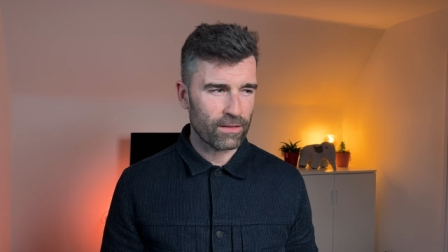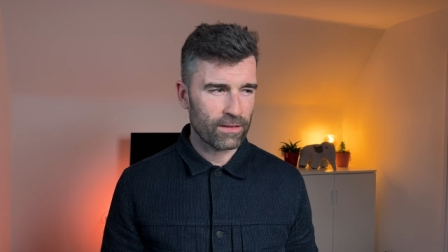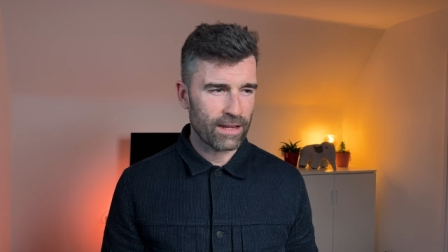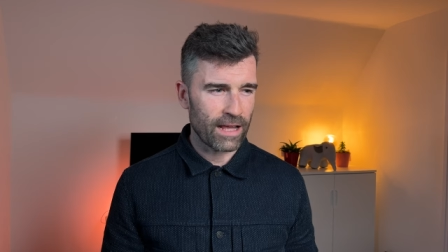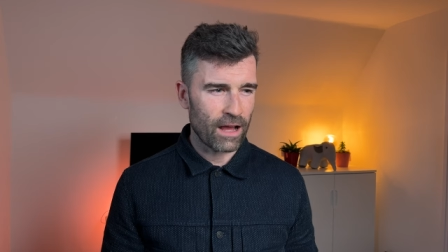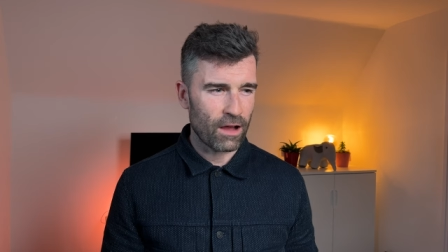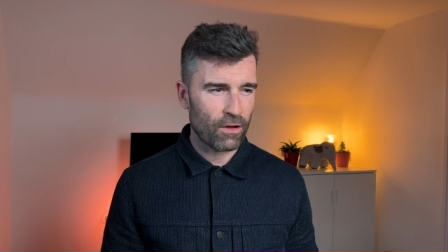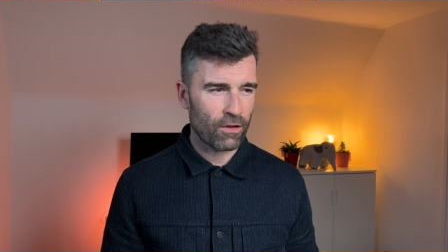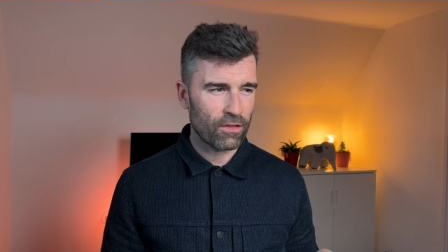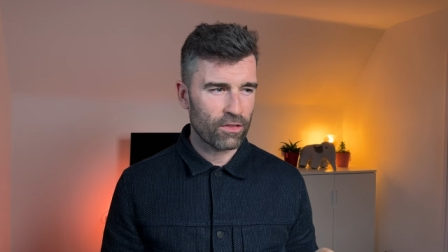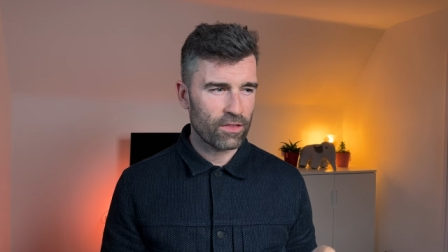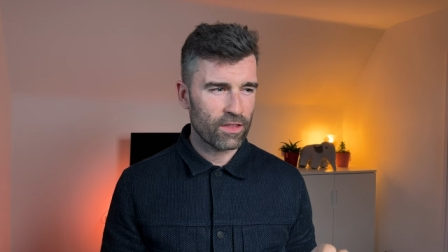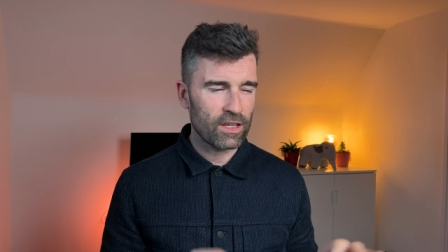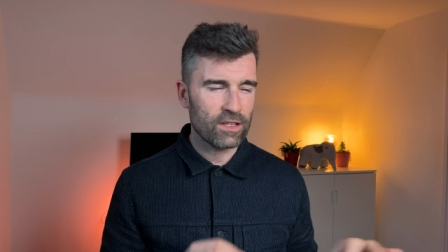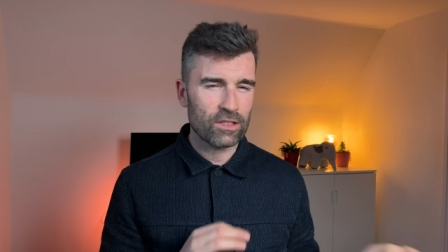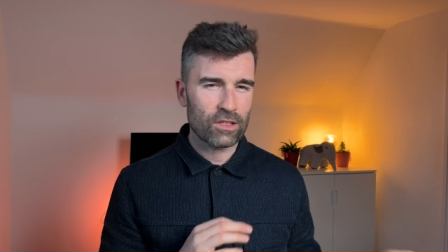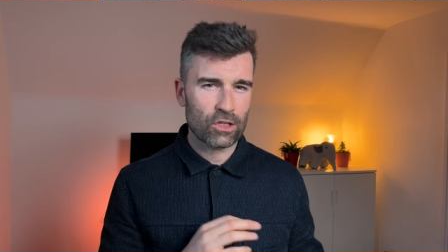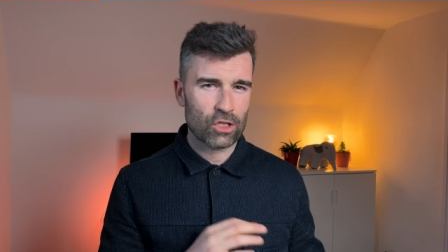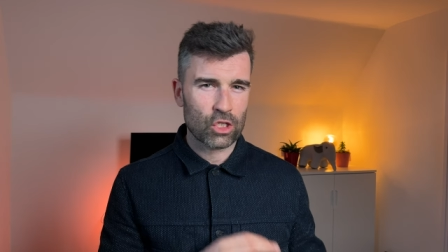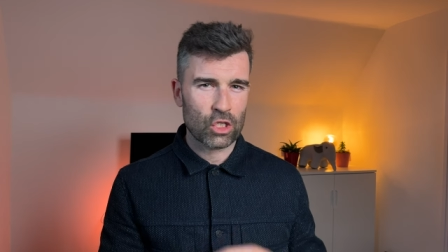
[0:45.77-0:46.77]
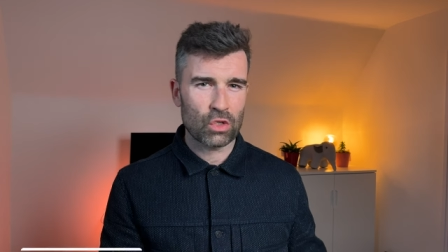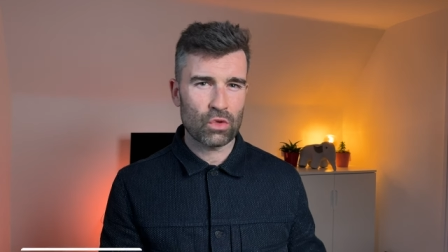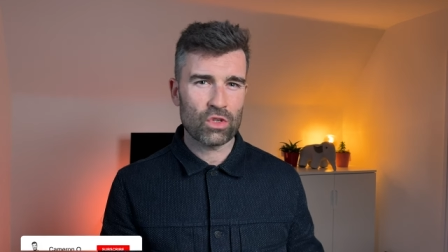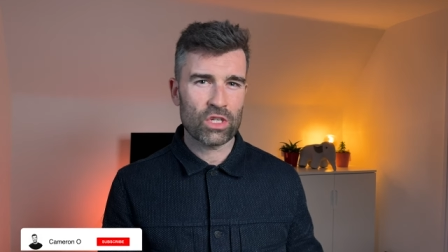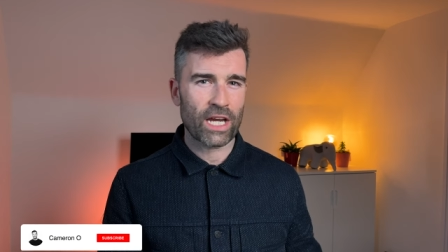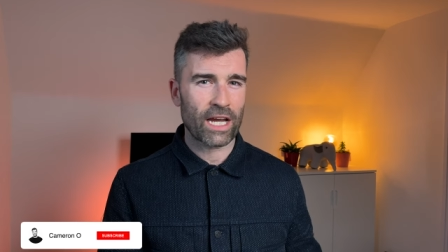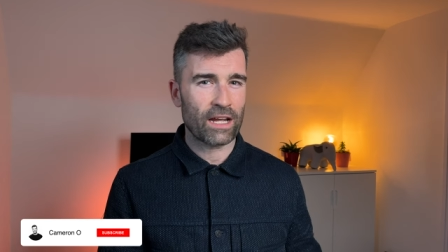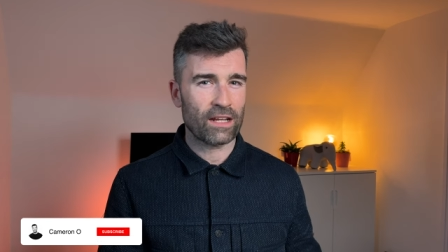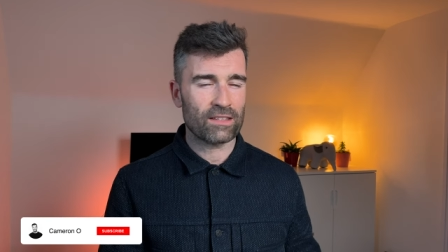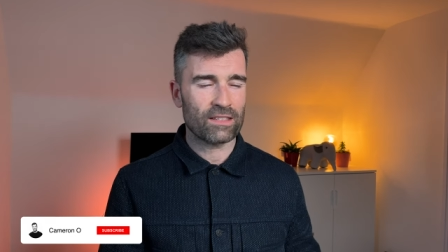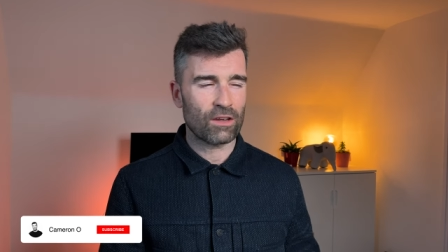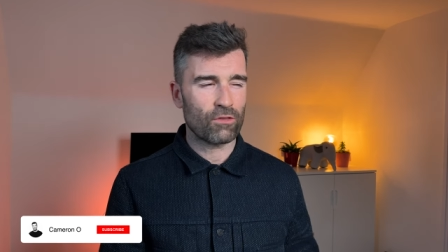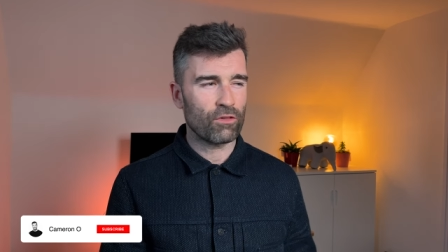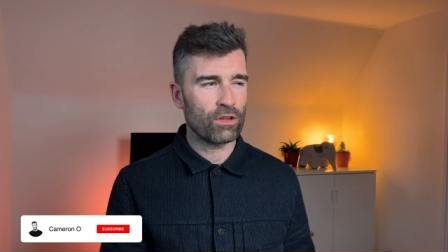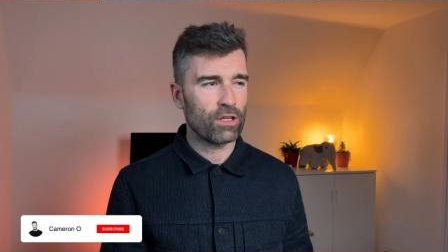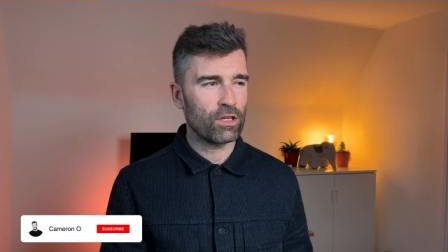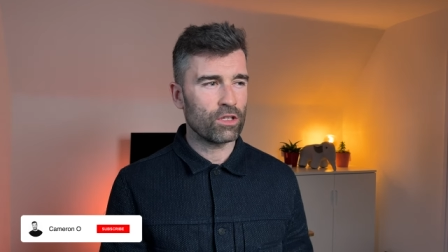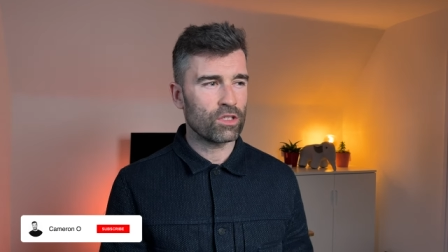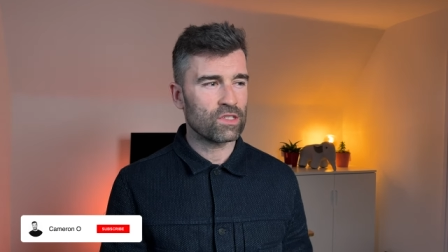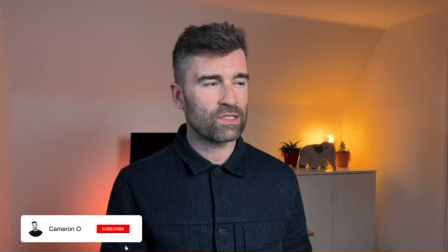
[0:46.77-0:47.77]
Now, these are the two jackets that
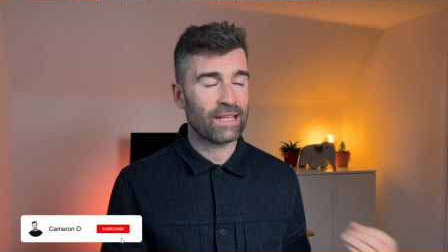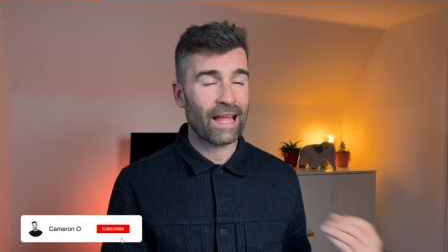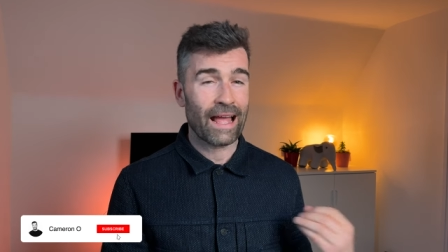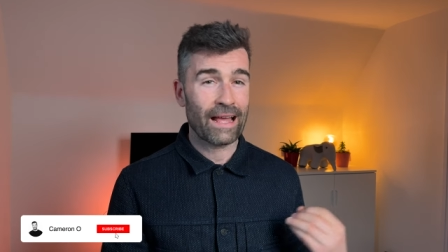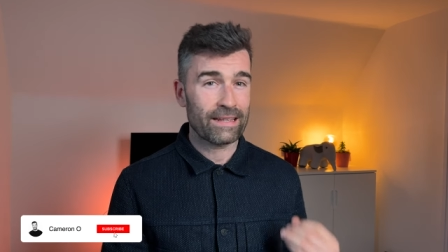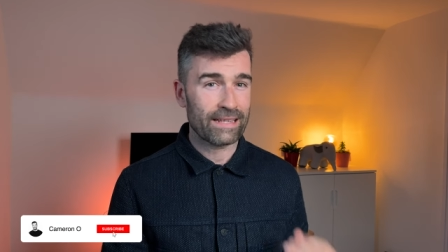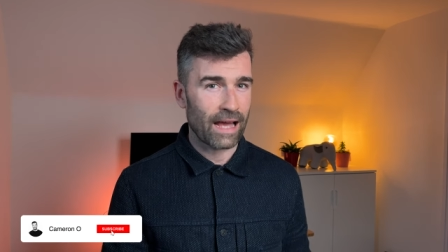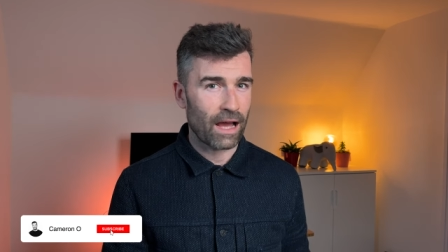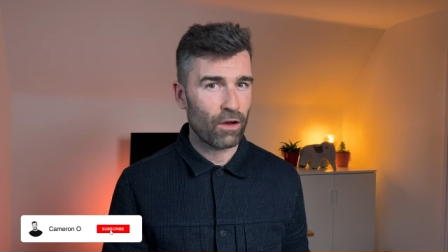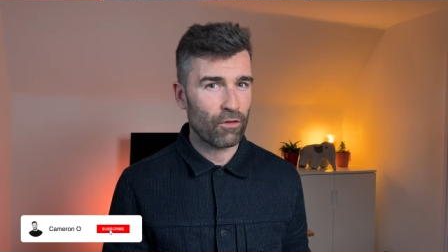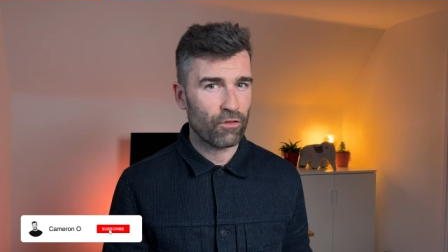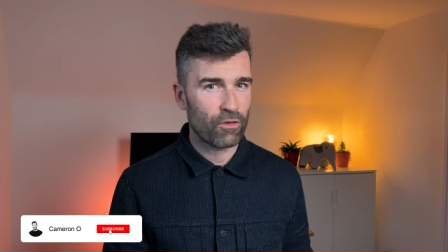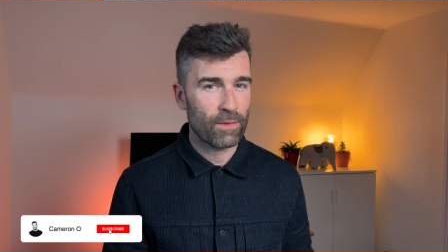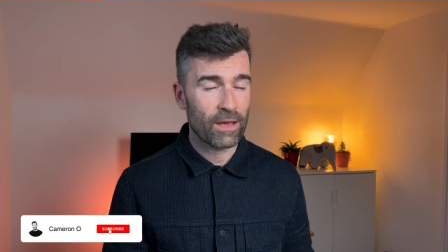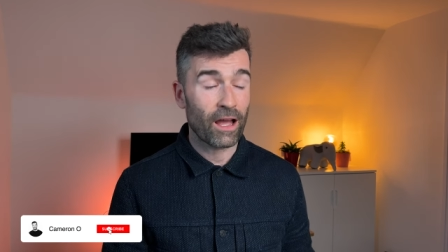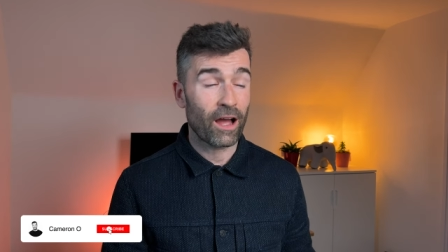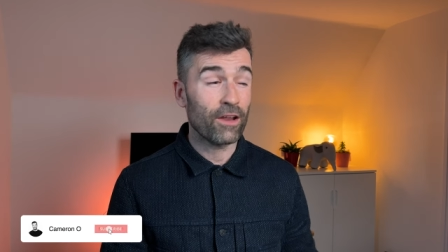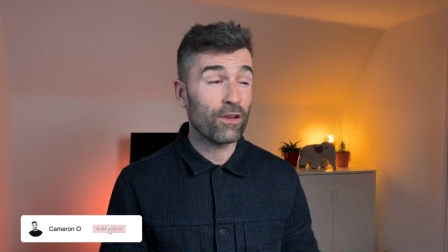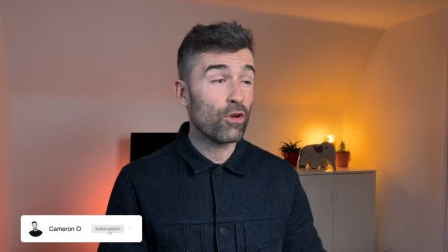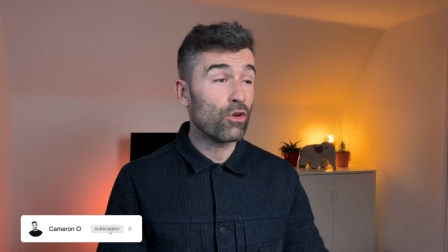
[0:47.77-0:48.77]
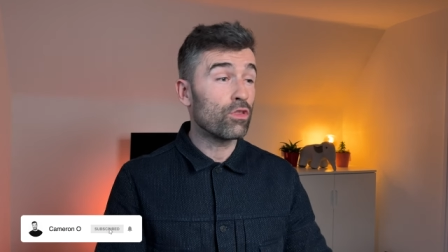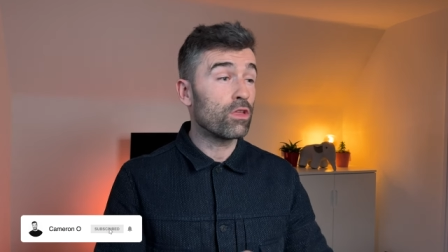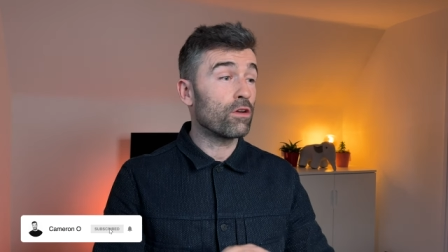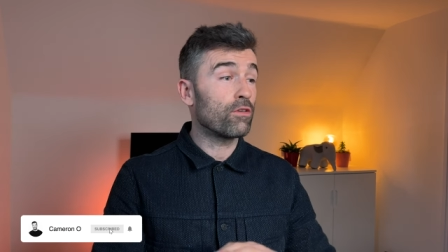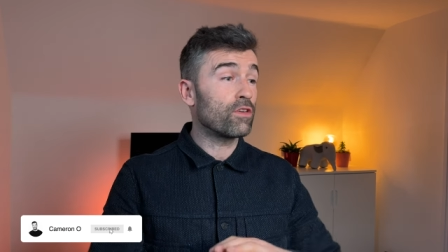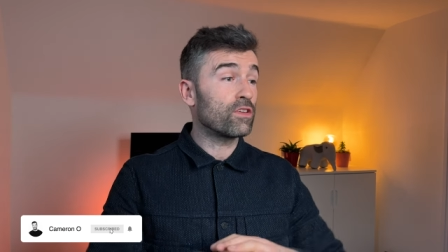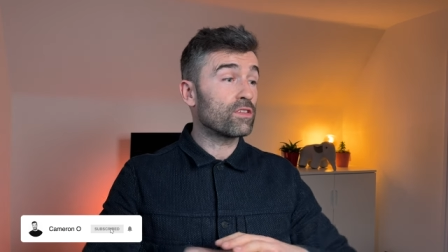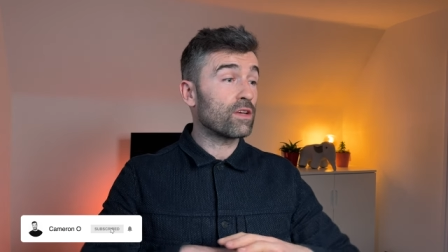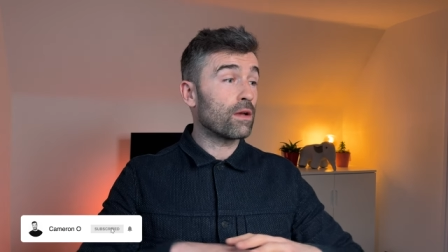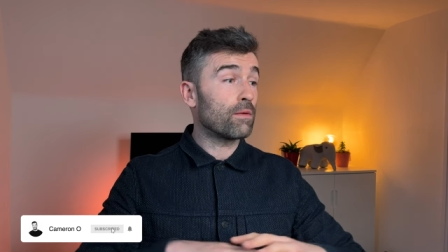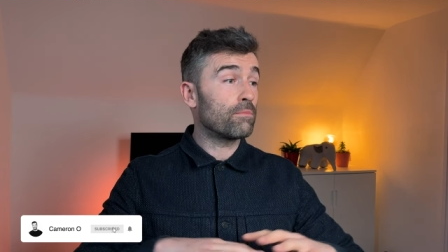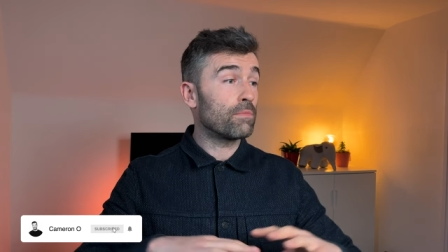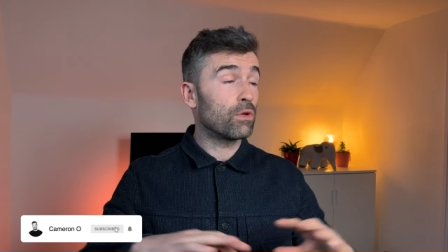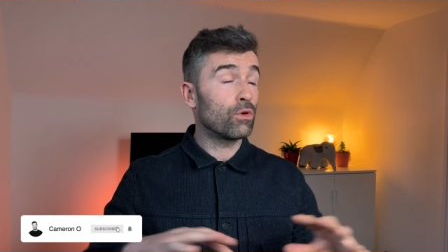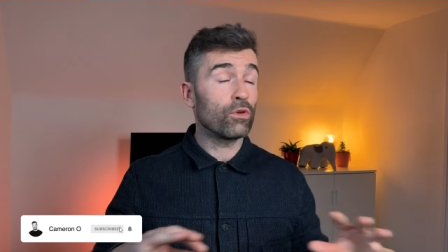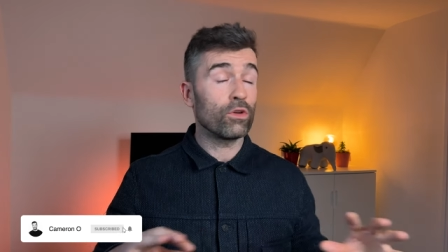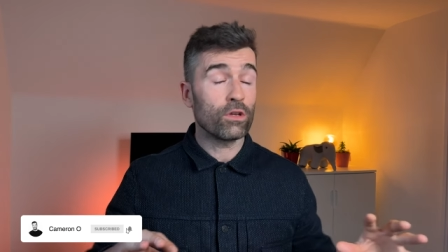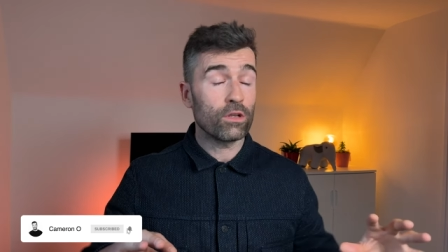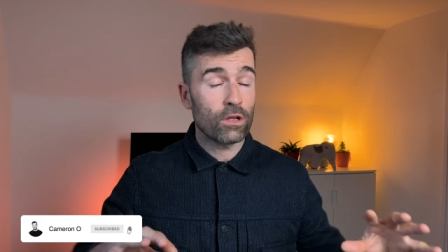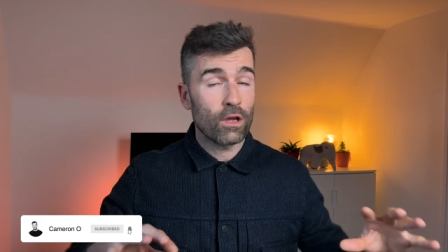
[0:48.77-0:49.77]
really stand out for me. I know there is a
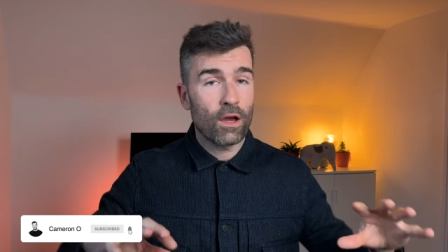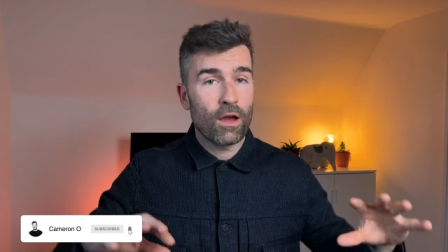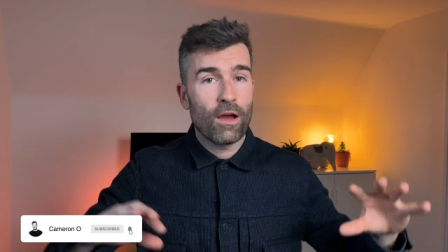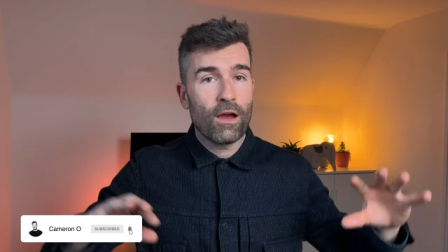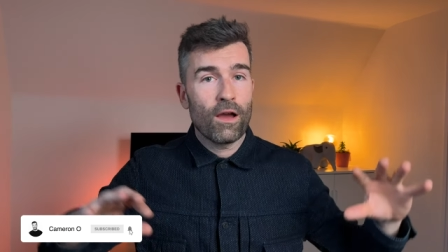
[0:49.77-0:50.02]
million